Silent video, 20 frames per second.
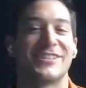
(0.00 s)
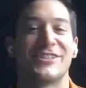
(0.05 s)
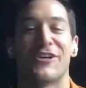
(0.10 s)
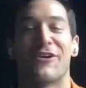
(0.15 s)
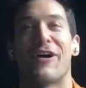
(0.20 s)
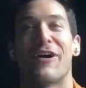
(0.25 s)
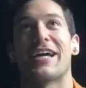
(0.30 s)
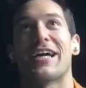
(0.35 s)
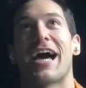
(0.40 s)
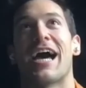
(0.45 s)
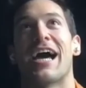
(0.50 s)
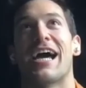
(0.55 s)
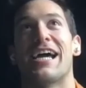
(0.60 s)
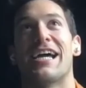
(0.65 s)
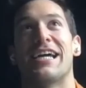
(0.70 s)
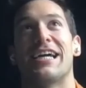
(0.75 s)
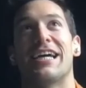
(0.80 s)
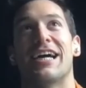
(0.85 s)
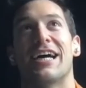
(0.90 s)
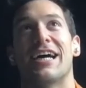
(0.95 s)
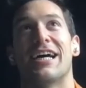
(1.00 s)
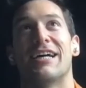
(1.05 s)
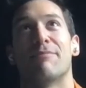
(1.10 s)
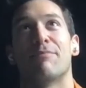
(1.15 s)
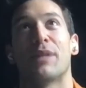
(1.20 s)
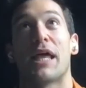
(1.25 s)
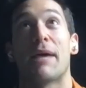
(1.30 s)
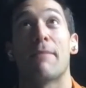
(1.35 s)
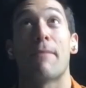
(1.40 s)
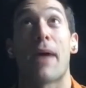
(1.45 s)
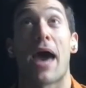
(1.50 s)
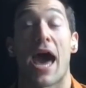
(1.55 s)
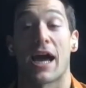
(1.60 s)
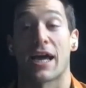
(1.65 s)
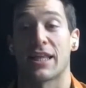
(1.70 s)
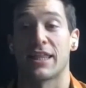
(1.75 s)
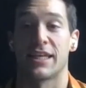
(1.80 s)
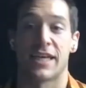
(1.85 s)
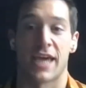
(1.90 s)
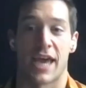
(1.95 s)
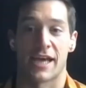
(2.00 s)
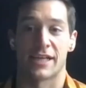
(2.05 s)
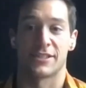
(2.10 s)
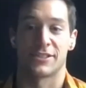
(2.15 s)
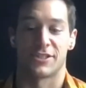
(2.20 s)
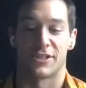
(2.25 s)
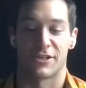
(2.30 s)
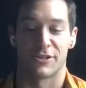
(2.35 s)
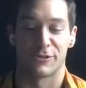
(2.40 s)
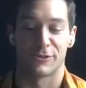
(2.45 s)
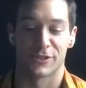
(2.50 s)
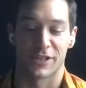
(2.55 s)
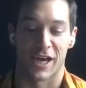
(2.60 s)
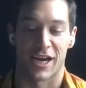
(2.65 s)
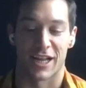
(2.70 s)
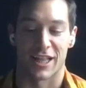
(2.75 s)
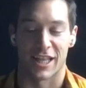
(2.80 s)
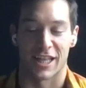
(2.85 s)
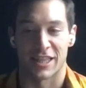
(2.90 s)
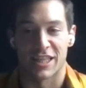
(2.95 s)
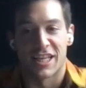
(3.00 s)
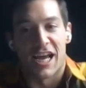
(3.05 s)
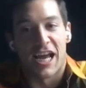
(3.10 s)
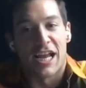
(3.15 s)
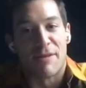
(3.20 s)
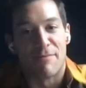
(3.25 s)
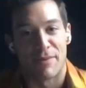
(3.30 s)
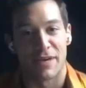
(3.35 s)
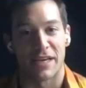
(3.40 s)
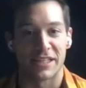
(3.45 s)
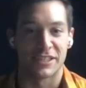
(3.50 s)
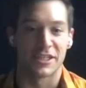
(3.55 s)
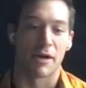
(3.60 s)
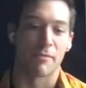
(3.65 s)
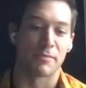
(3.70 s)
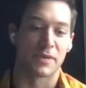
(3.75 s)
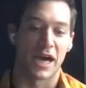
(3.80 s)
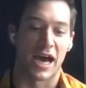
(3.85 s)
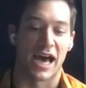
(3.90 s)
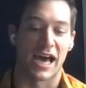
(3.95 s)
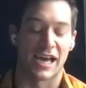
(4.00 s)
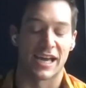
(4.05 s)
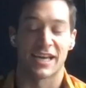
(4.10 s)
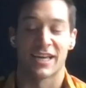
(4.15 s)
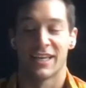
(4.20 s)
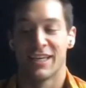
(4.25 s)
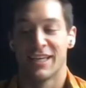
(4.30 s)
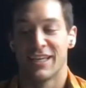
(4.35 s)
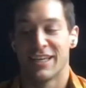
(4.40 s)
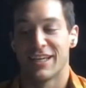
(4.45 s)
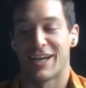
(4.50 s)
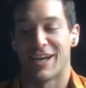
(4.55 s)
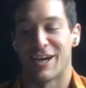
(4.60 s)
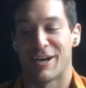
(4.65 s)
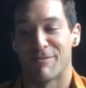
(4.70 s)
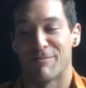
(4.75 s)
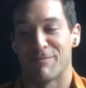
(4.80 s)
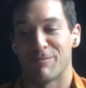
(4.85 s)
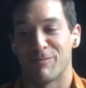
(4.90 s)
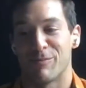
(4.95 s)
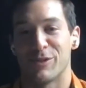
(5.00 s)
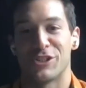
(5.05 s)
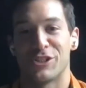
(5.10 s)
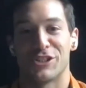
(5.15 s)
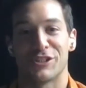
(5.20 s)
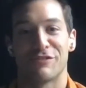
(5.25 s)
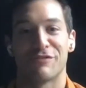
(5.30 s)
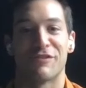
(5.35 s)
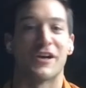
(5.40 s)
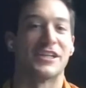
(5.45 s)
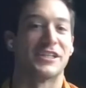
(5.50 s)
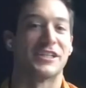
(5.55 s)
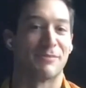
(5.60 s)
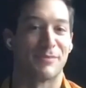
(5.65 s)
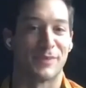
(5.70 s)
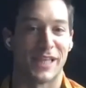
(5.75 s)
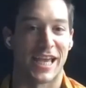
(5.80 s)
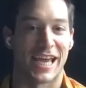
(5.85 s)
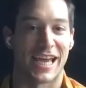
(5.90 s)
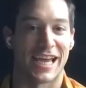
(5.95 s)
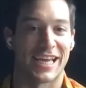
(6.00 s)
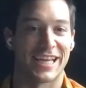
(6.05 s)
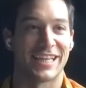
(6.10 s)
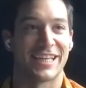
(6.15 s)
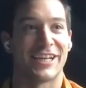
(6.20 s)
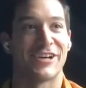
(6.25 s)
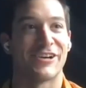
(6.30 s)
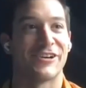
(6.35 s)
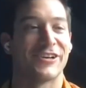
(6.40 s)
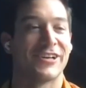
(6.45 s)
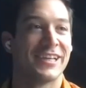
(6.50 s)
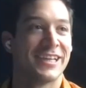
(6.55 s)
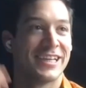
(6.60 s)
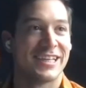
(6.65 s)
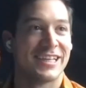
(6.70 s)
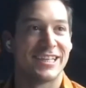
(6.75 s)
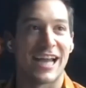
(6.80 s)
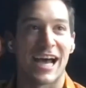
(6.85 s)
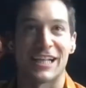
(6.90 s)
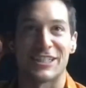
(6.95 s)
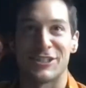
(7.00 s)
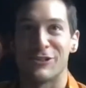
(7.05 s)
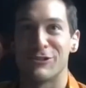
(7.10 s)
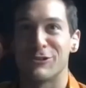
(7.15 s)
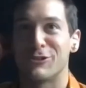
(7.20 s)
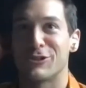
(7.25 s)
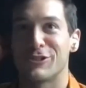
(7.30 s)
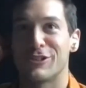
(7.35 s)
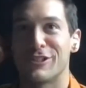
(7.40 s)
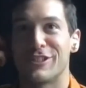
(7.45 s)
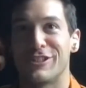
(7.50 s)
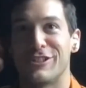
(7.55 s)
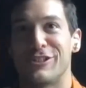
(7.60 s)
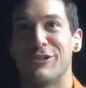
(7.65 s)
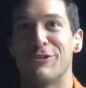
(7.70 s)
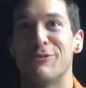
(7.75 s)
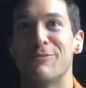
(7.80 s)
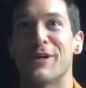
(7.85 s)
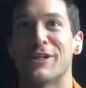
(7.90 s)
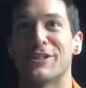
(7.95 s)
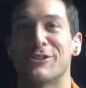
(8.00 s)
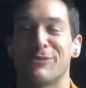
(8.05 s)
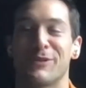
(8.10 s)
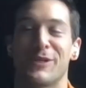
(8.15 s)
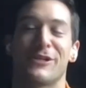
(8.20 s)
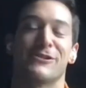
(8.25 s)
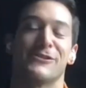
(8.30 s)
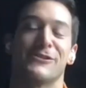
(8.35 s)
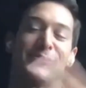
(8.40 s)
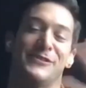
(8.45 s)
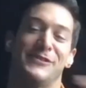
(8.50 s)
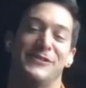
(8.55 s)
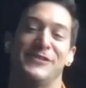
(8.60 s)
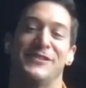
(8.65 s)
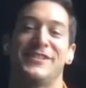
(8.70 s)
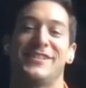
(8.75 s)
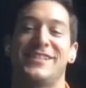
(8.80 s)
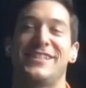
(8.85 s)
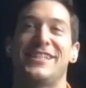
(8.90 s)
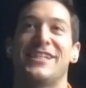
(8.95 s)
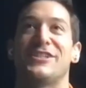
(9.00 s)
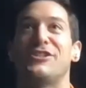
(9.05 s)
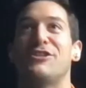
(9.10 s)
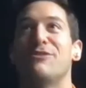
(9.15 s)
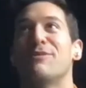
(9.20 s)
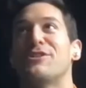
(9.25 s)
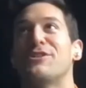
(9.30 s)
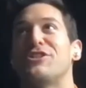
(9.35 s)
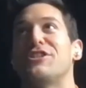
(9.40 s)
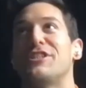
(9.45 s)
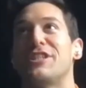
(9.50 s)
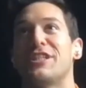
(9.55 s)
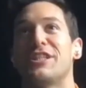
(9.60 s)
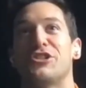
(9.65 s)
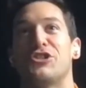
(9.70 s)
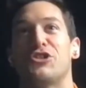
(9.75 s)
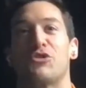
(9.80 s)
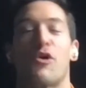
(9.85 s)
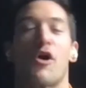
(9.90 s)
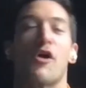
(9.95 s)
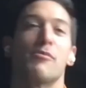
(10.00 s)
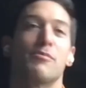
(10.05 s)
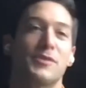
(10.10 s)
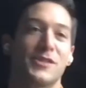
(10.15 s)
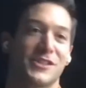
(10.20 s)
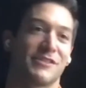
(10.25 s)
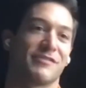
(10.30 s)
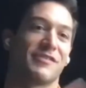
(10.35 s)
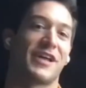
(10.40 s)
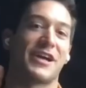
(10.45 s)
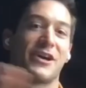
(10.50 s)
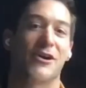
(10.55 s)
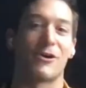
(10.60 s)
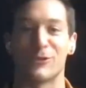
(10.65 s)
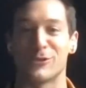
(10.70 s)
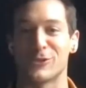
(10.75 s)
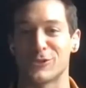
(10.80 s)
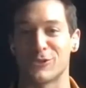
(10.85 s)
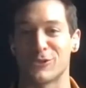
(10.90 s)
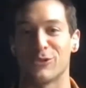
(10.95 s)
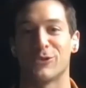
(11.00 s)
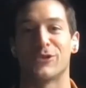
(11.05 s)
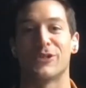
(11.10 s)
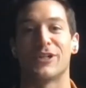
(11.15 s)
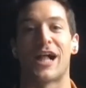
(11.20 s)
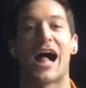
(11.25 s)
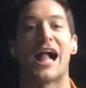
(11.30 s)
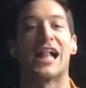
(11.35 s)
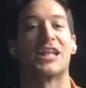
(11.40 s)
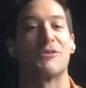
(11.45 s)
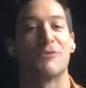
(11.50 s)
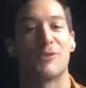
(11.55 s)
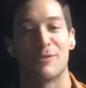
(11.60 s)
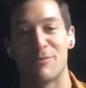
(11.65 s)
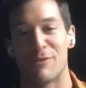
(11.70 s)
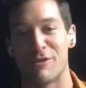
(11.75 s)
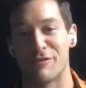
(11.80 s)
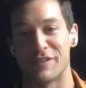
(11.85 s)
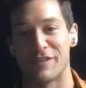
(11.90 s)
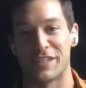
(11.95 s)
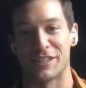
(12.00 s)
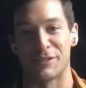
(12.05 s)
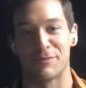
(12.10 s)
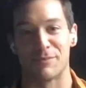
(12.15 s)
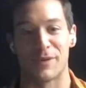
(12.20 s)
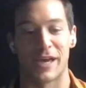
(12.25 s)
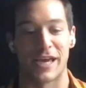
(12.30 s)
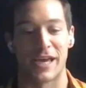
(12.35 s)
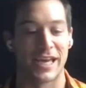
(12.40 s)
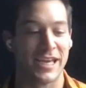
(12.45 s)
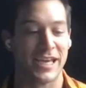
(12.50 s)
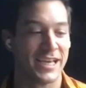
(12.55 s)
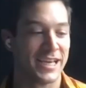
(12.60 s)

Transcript: So I play Mac, the gangster, who's kind of like the kind of big dumb guy, which is fun to play. Not too much. We don't sit too much into the tropes of like old school Hollywood movies, but